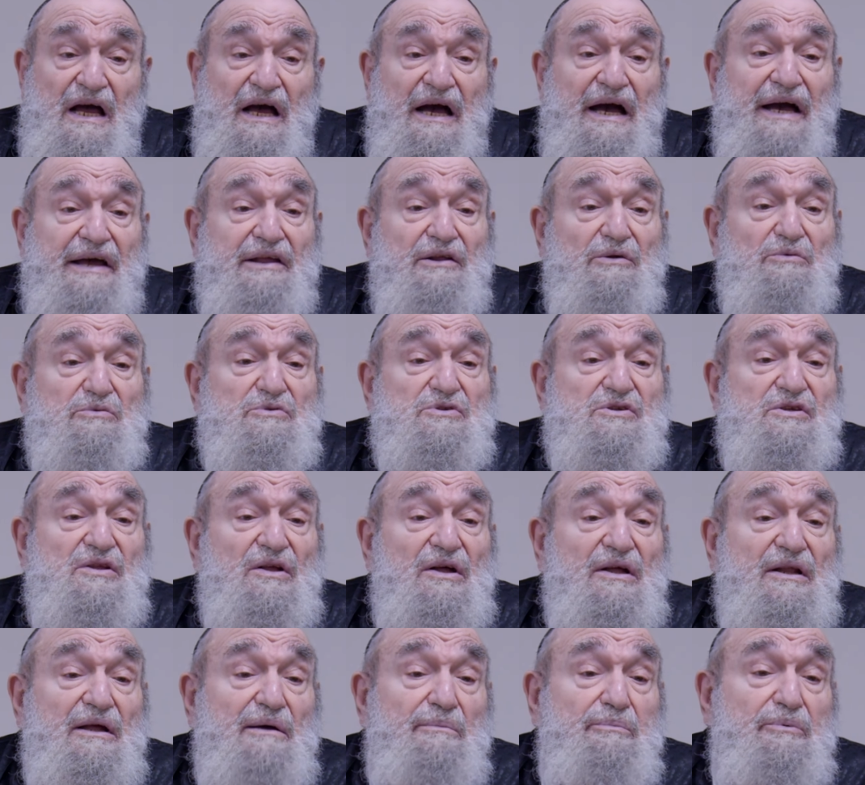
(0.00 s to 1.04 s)
I don't
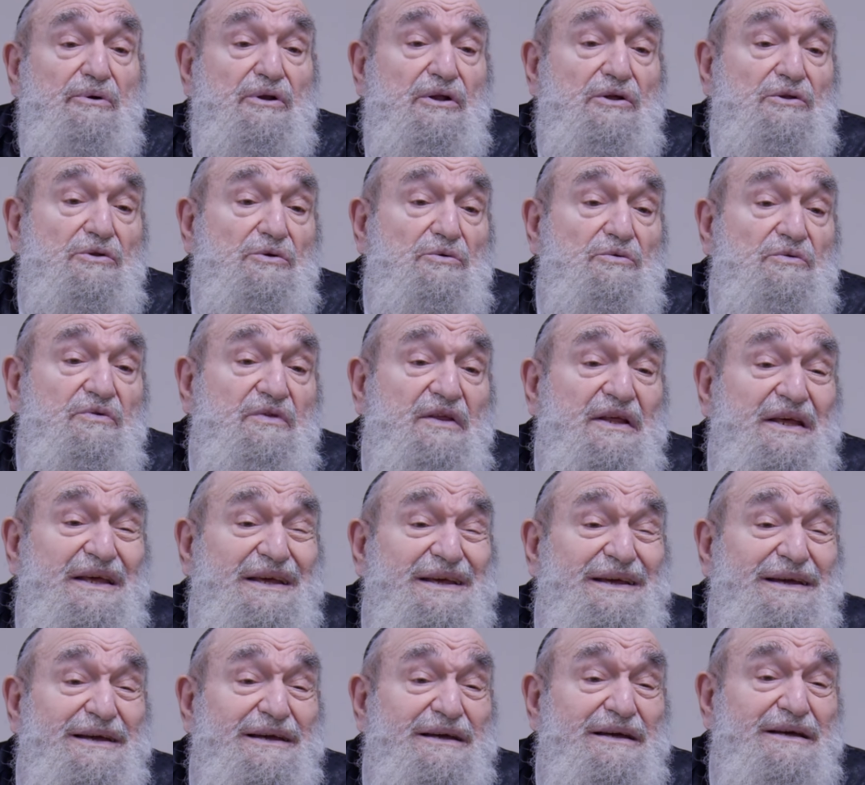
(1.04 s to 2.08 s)
start up with a new thing